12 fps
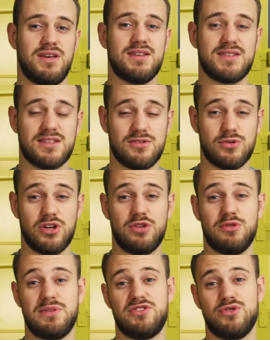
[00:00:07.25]
Is it too good
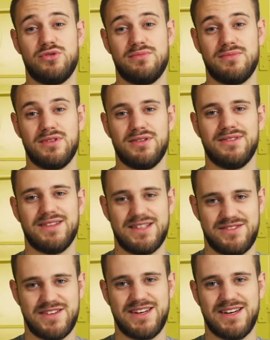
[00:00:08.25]
to be true?
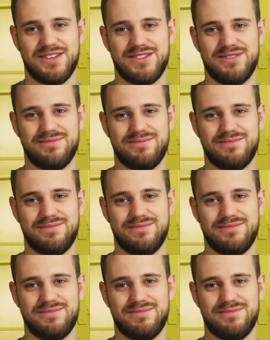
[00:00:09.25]
Let's find out.